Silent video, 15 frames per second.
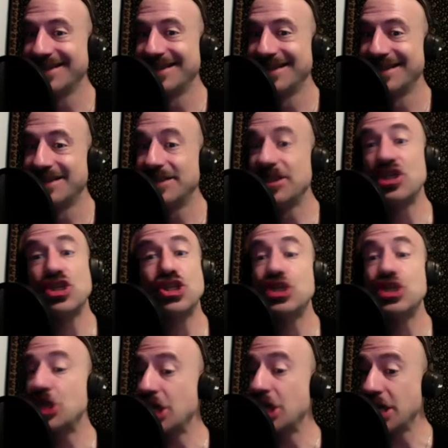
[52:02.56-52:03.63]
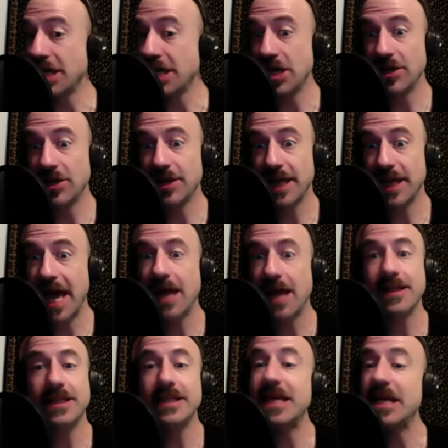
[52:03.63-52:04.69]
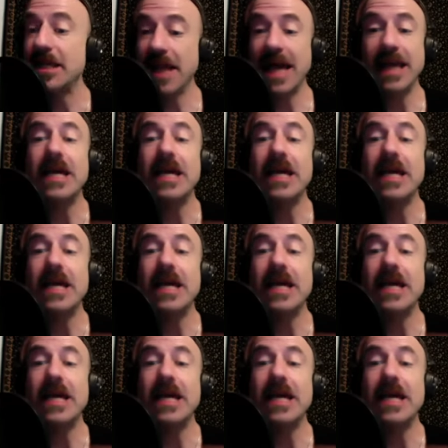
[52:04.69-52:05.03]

yeah did, did he kill the cat did he the, like